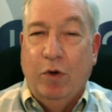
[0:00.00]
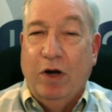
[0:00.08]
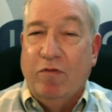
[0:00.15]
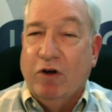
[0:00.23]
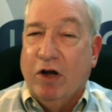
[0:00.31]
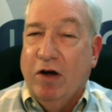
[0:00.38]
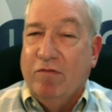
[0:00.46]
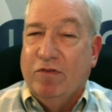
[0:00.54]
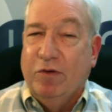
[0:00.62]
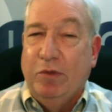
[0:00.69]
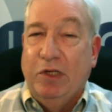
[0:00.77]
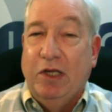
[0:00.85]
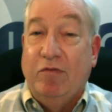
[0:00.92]
whatever
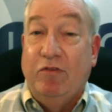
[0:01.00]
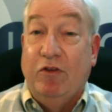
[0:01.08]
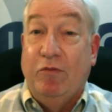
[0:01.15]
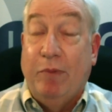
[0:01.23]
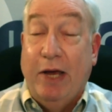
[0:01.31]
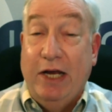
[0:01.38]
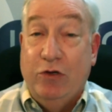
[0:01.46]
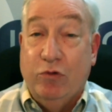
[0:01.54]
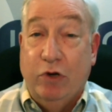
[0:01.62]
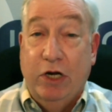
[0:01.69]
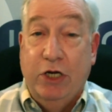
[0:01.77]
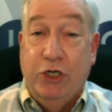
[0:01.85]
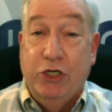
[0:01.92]
comfortable level of
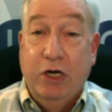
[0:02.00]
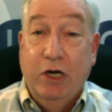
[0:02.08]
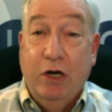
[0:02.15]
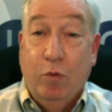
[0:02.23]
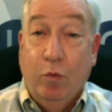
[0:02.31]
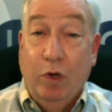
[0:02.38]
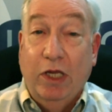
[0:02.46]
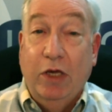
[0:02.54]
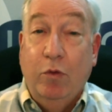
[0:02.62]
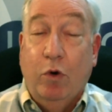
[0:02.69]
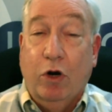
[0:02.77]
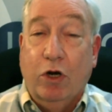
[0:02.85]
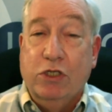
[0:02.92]
patronage really
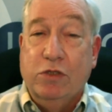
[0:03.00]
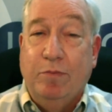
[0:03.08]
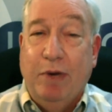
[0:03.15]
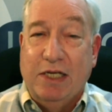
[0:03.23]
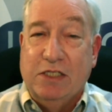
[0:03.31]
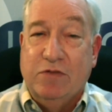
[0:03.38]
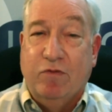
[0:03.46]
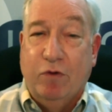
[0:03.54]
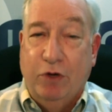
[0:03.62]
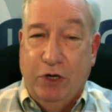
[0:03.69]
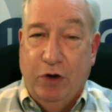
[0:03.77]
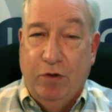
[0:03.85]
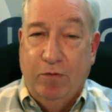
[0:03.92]
works best for
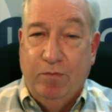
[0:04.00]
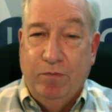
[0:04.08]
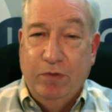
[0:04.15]
you.